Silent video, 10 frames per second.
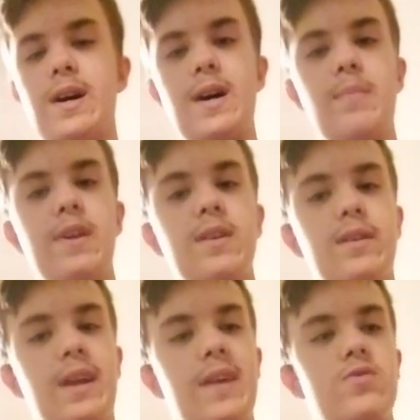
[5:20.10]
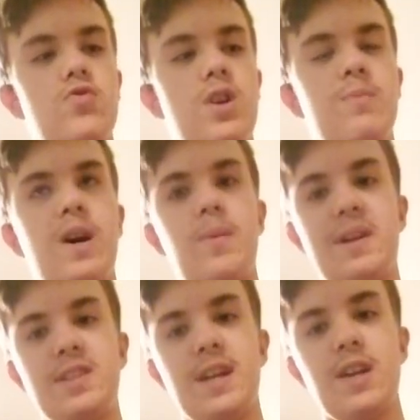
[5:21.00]
I made a live stream on
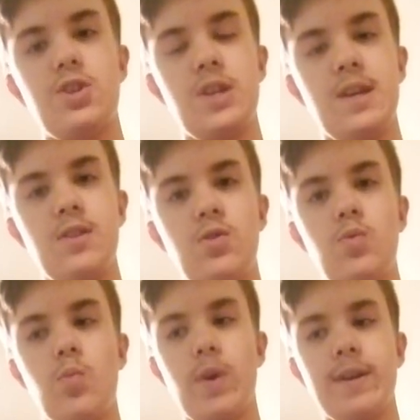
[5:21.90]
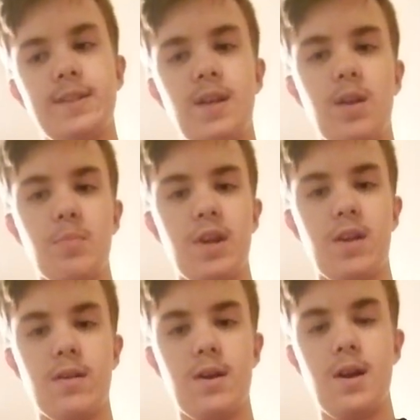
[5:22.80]
my second channel where I
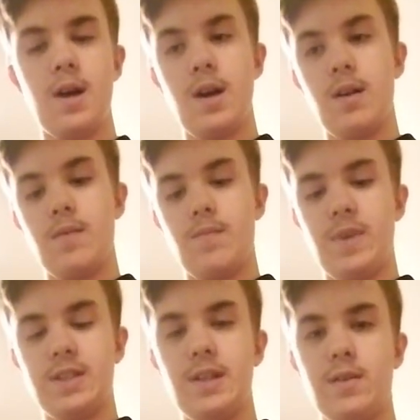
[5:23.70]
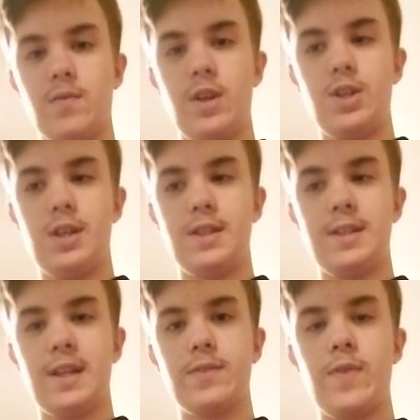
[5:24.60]
celebrated myself reaching
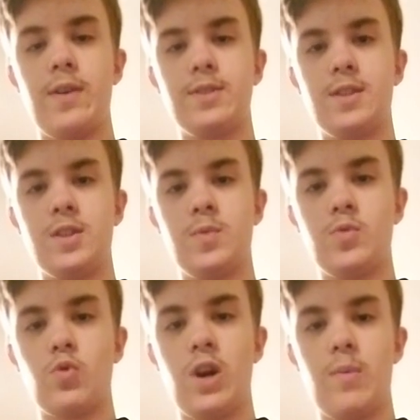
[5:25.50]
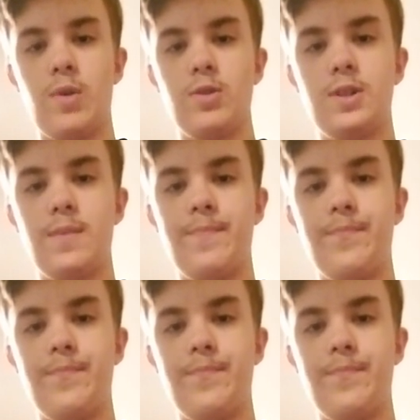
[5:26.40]
6,000 subscribers.